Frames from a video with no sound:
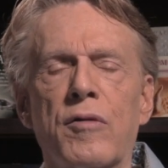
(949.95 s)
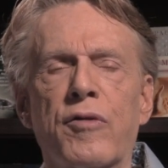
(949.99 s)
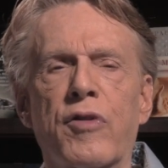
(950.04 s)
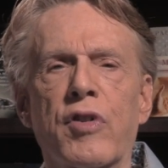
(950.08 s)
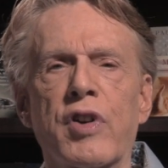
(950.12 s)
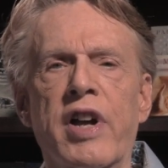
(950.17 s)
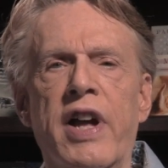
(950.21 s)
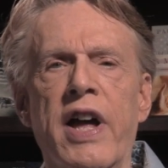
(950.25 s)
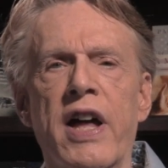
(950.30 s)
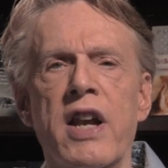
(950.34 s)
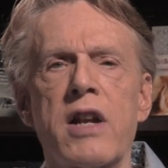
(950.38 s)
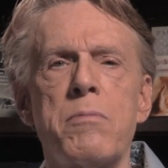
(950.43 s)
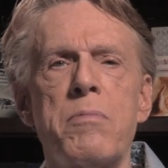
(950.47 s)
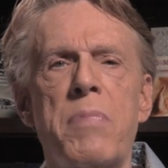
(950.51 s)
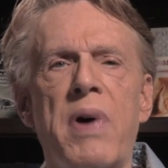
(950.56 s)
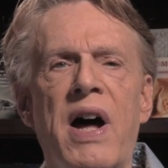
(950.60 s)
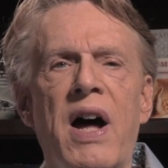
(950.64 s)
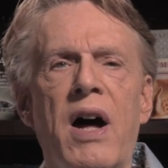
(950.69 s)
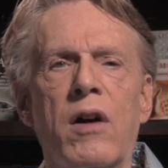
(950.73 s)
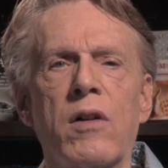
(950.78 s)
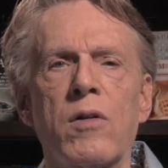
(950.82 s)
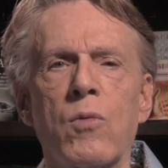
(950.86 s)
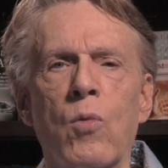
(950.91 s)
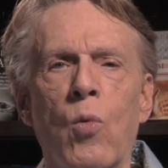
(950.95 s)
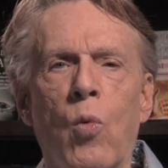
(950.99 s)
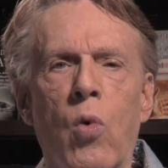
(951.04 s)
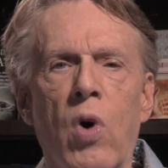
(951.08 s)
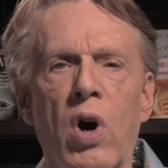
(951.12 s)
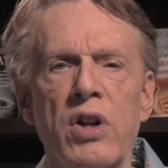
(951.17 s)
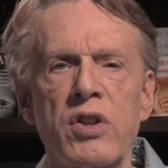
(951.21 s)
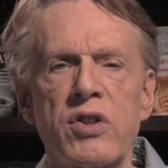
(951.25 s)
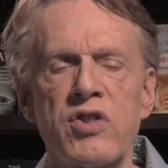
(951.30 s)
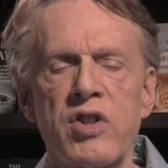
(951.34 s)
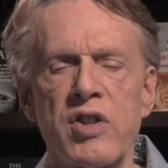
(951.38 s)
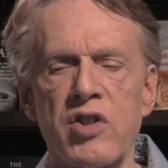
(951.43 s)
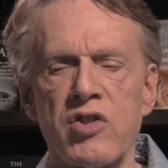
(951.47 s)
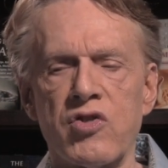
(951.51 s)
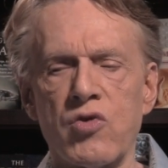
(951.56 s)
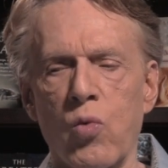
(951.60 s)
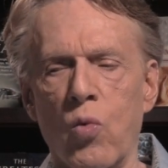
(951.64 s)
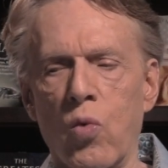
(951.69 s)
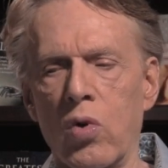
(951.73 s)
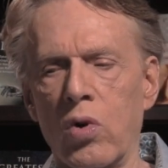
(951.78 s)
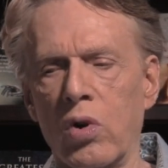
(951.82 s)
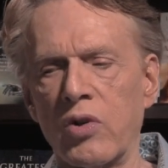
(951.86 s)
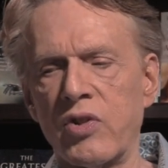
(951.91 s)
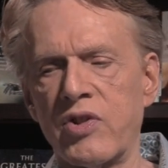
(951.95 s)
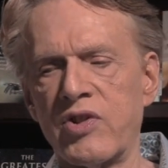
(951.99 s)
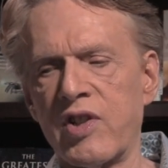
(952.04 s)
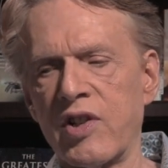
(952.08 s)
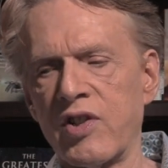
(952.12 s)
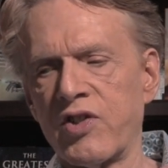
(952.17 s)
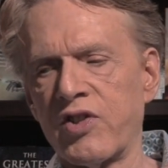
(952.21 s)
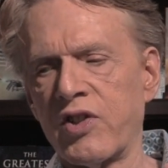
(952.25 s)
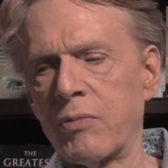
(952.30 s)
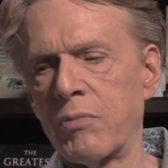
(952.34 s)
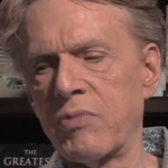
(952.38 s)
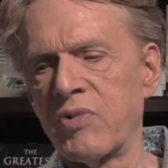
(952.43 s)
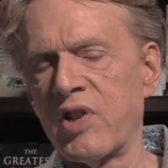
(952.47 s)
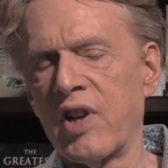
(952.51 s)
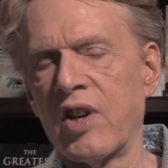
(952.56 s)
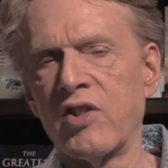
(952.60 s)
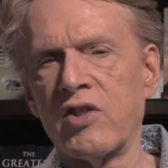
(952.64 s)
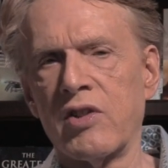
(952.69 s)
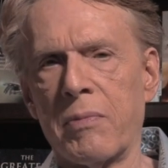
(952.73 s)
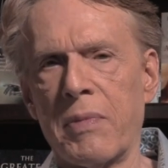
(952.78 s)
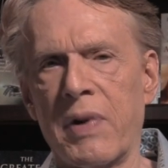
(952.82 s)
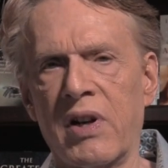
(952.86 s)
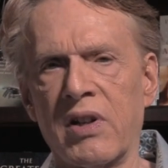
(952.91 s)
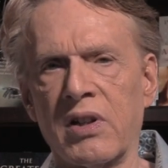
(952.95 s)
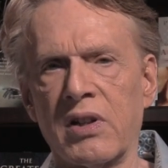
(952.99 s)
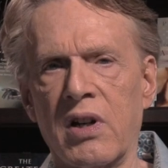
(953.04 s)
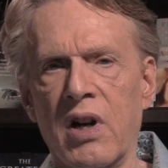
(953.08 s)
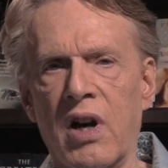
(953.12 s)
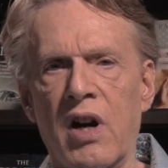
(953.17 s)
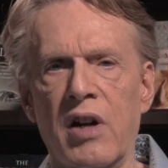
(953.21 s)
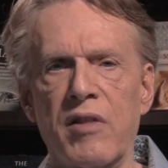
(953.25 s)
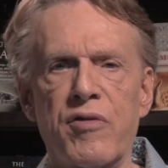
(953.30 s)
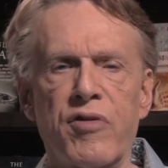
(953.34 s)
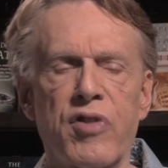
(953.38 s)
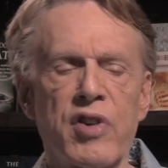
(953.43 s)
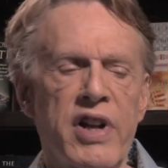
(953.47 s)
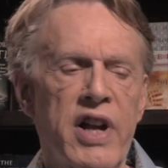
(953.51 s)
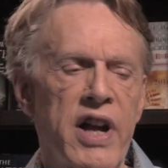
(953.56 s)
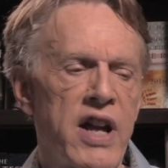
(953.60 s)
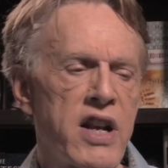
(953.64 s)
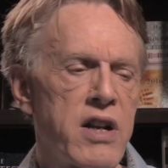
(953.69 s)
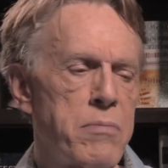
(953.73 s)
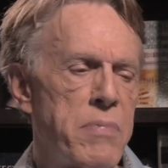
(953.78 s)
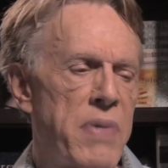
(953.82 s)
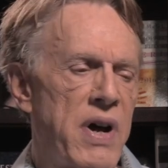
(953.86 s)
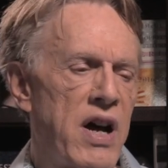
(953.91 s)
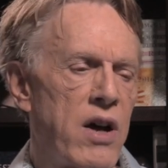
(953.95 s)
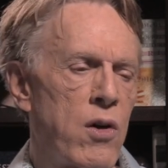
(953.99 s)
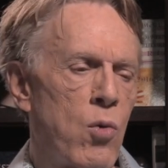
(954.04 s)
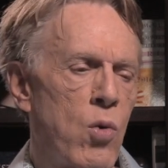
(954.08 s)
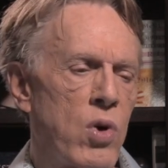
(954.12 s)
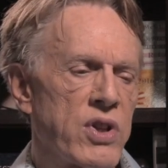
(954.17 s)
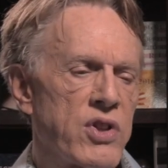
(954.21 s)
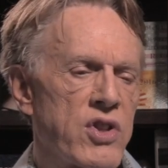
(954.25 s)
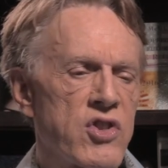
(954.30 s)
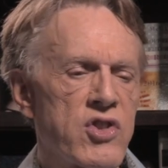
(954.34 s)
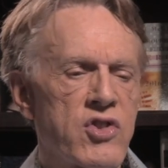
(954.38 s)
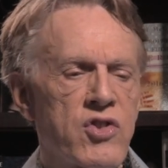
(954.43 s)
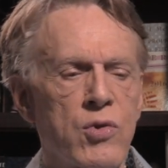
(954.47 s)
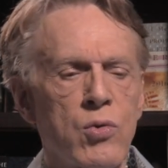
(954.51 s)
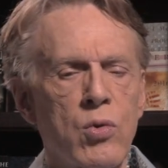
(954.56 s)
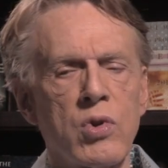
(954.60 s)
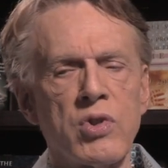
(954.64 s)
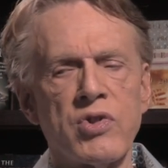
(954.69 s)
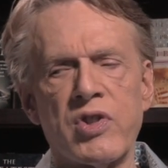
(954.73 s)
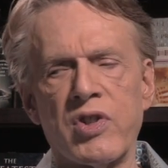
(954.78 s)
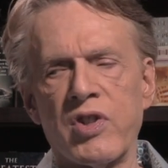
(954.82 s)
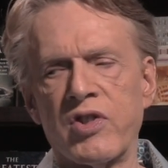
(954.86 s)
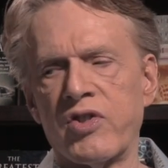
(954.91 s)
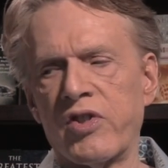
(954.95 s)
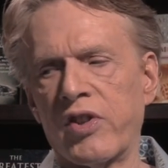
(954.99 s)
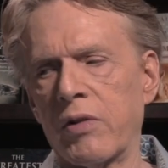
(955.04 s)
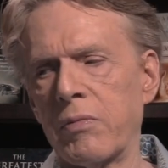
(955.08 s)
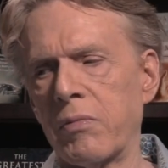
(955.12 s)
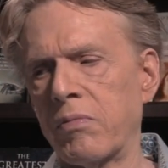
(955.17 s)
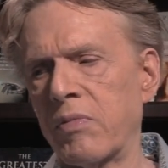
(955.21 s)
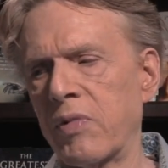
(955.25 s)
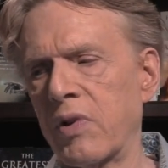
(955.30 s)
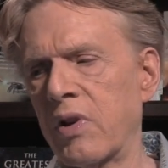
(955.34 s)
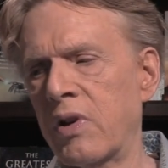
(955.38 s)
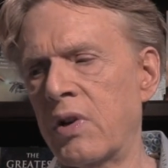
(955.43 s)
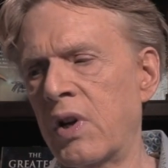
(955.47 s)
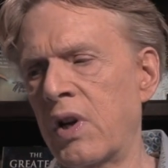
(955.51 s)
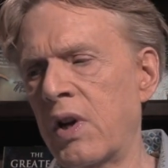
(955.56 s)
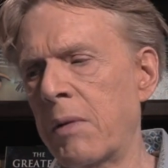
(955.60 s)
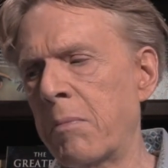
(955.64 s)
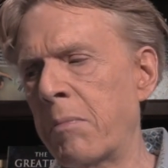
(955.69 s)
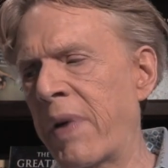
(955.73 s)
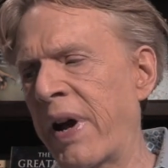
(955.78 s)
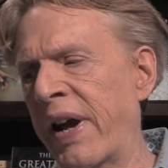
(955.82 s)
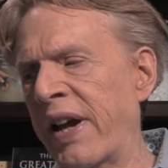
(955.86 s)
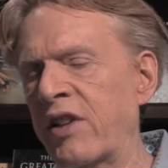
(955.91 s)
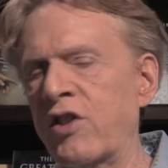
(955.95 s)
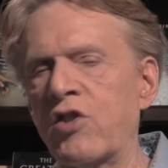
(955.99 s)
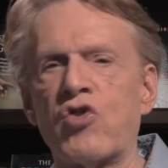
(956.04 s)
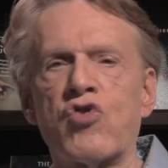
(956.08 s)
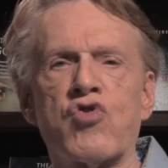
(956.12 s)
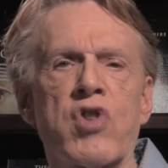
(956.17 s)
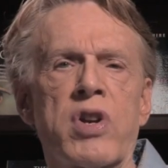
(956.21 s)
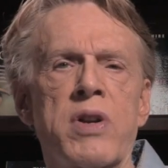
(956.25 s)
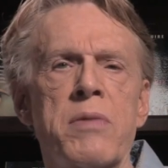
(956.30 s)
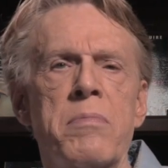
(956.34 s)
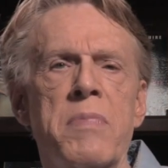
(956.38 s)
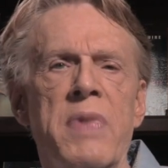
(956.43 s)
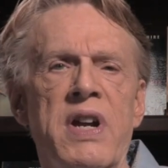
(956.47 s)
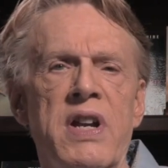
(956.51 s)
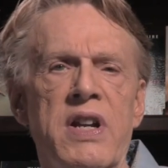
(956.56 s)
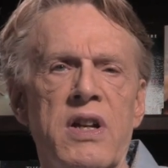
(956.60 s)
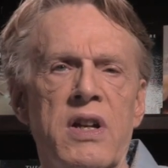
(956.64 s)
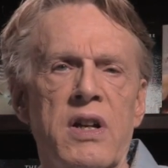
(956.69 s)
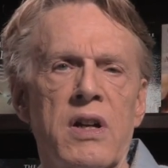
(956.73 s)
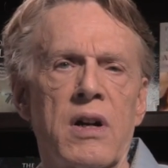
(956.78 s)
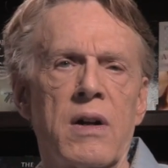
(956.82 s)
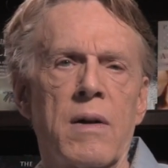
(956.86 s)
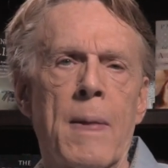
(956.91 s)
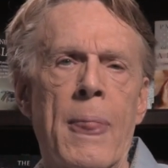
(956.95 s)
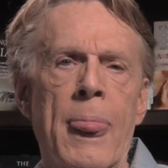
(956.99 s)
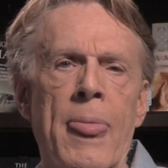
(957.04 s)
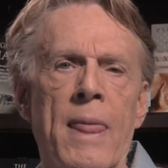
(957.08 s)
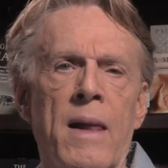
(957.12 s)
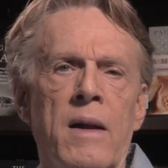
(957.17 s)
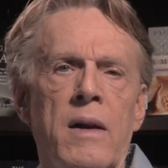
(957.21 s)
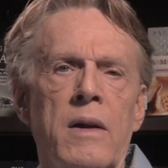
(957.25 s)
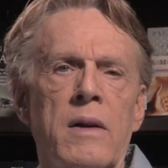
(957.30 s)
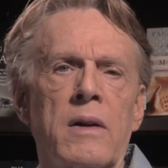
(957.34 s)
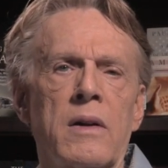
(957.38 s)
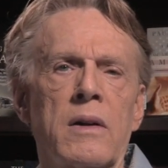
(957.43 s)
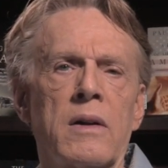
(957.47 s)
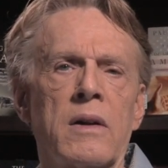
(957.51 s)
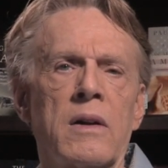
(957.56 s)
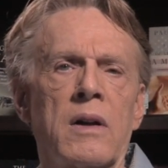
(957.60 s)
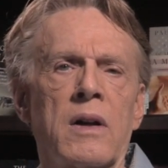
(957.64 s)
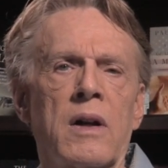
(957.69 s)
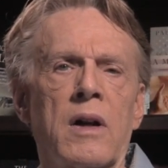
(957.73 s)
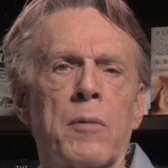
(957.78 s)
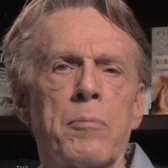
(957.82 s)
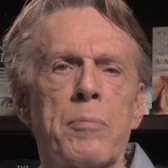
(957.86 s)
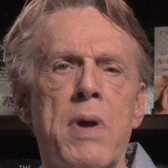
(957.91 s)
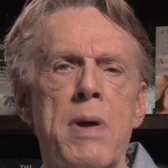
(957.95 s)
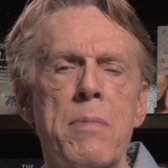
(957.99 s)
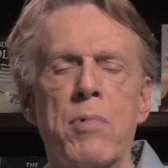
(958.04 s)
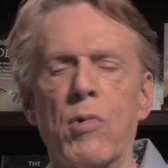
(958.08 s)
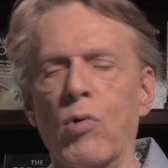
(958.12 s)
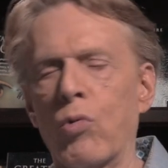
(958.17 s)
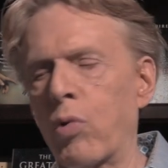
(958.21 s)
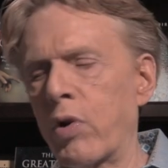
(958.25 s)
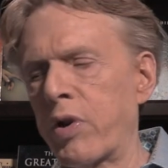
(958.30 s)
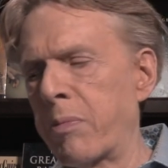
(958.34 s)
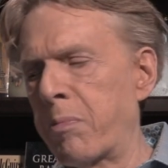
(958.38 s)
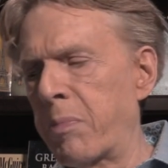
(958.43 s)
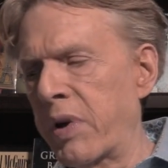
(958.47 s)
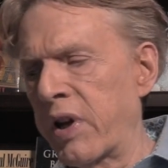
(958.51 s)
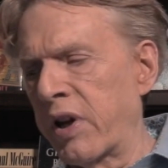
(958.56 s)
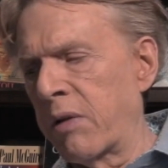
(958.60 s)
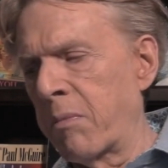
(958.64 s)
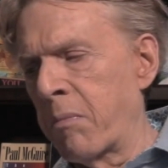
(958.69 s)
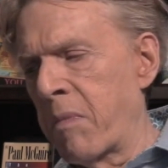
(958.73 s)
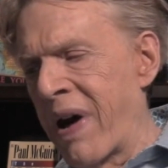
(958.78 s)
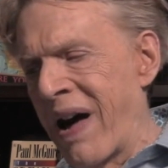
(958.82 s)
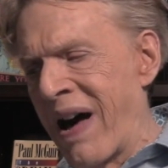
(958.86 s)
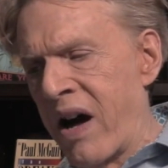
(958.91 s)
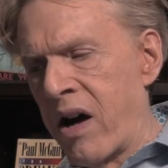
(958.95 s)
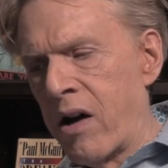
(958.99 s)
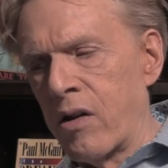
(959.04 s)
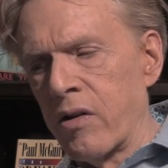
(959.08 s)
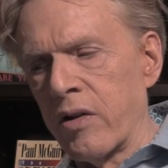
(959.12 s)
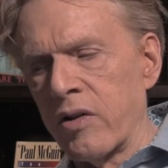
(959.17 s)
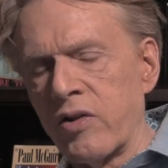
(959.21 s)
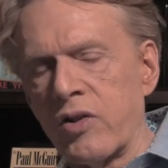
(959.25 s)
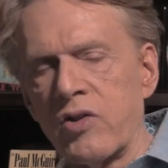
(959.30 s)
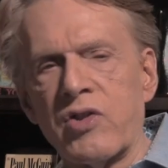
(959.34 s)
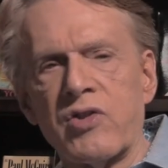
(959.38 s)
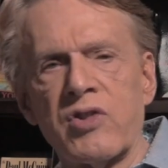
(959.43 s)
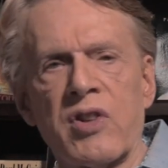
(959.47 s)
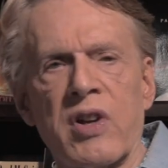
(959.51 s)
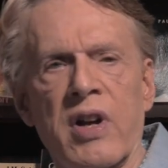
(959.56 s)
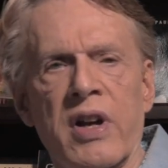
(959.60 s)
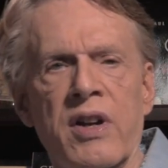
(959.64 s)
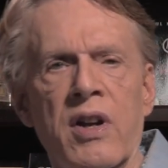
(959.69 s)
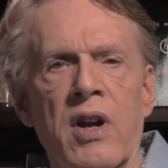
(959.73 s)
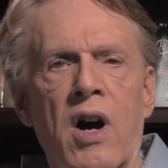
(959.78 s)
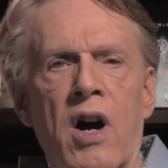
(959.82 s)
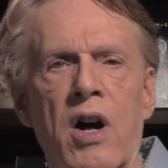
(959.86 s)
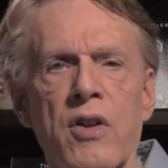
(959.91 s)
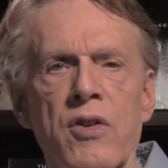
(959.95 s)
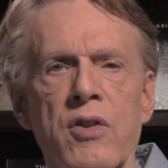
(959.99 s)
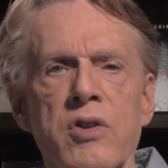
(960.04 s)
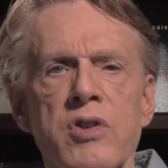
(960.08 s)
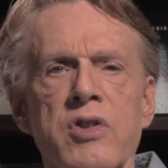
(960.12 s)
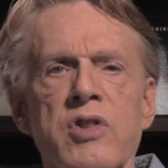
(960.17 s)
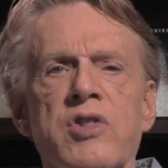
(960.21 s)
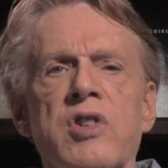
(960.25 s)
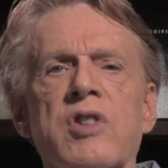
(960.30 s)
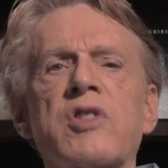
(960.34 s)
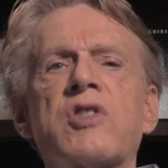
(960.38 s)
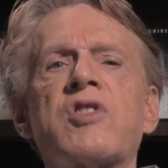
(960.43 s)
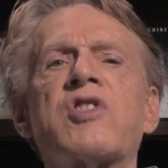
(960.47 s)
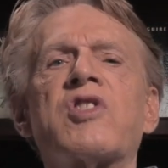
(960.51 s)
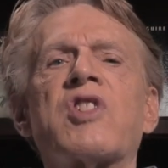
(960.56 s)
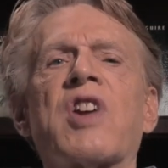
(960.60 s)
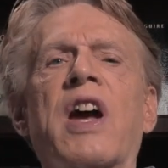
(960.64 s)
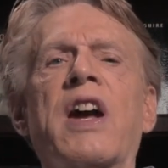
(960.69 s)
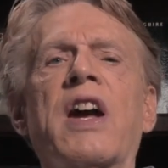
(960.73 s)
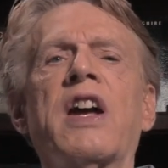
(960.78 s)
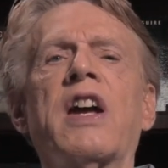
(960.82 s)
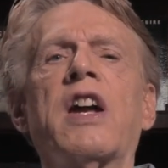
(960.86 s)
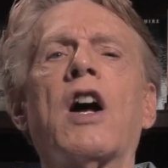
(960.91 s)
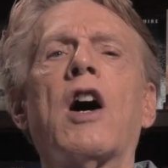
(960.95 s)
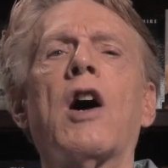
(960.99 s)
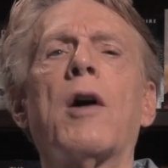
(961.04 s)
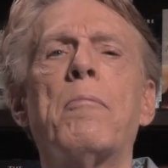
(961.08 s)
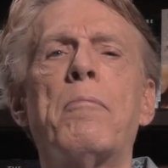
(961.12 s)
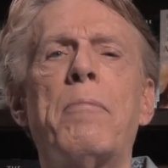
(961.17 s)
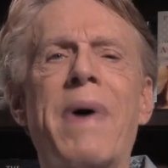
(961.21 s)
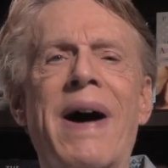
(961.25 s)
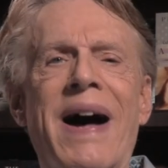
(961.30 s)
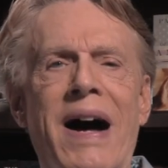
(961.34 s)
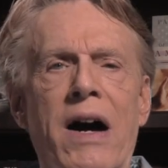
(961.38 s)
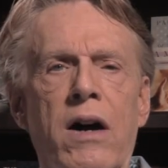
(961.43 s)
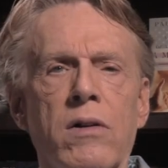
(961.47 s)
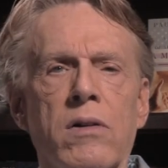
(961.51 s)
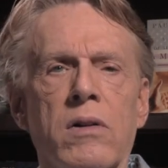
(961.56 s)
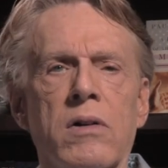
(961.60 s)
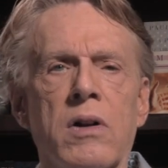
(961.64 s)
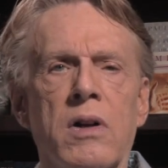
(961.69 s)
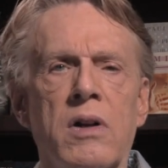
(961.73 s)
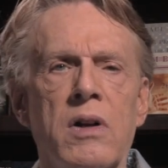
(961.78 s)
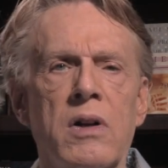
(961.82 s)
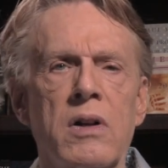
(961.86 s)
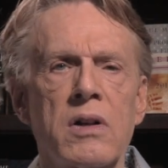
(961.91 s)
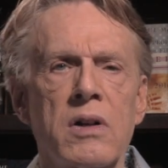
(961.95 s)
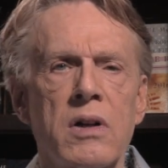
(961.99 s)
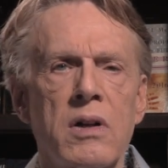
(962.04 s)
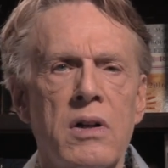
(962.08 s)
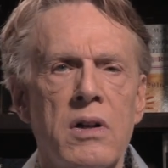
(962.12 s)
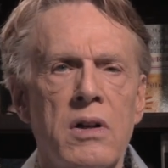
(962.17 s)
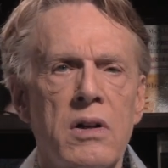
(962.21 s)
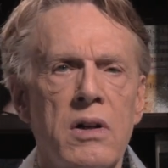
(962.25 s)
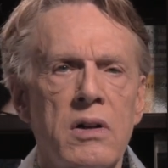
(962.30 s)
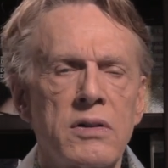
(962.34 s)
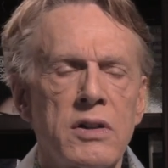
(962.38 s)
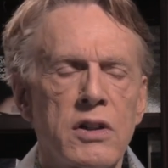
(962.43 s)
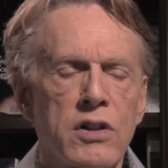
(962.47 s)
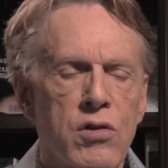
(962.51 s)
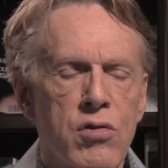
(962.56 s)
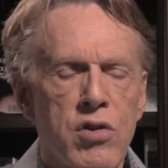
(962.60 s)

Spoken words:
Forget about what this world system says about God. Forget about what the school system, the mainstream media, people with big mouths and others say about the